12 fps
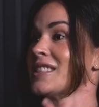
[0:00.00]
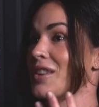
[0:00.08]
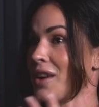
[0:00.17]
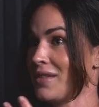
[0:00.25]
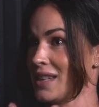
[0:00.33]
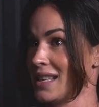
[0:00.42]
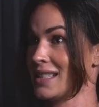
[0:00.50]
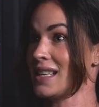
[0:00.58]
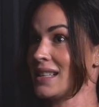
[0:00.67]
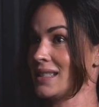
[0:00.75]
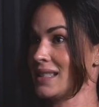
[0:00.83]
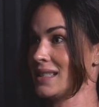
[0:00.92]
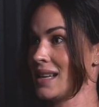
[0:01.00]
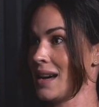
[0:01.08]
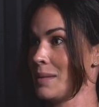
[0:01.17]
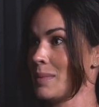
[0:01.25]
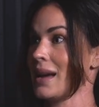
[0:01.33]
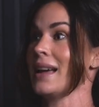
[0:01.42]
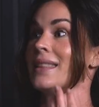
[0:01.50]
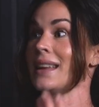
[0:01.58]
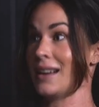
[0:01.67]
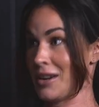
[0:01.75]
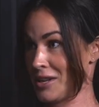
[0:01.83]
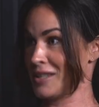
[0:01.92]
And so everything tenses up and then
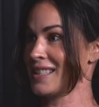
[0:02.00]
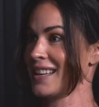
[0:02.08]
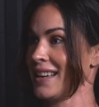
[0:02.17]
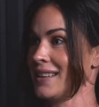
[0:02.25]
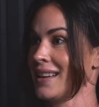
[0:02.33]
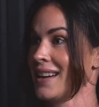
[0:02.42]
it hurts again.